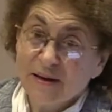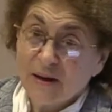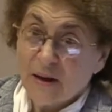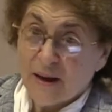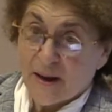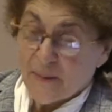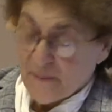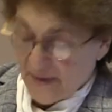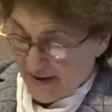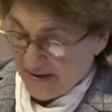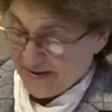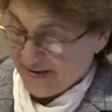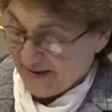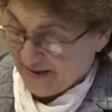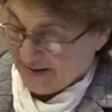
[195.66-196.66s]

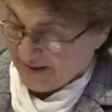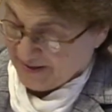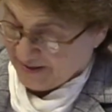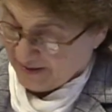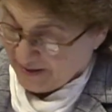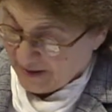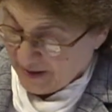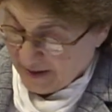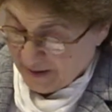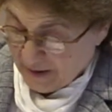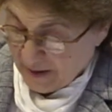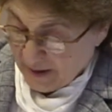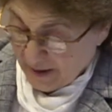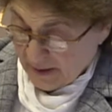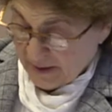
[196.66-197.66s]
Amazingly.
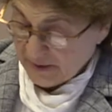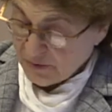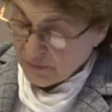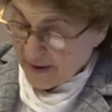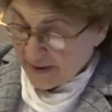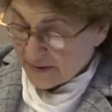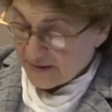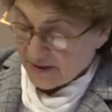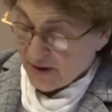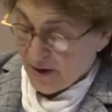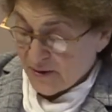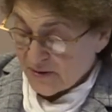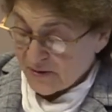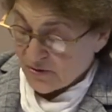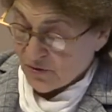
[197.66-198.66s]
He directs the Arts and
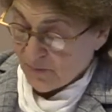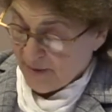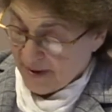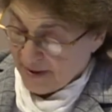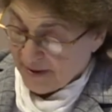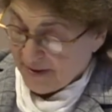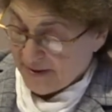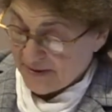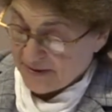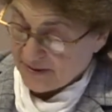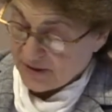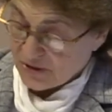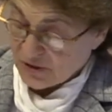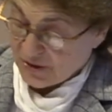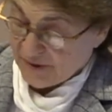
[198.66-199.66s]
Humanities
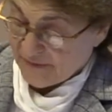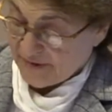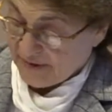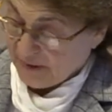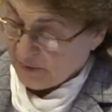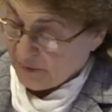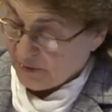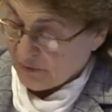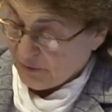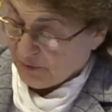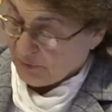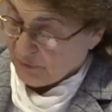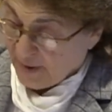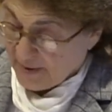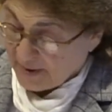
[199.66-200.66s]
Initiatives Literature and
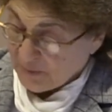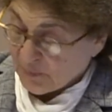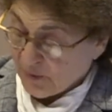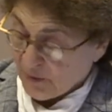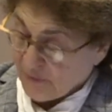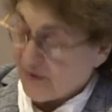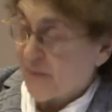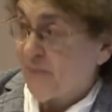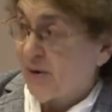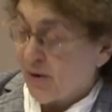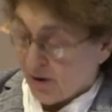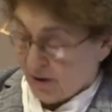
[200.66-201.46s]
Writing Program at Harvard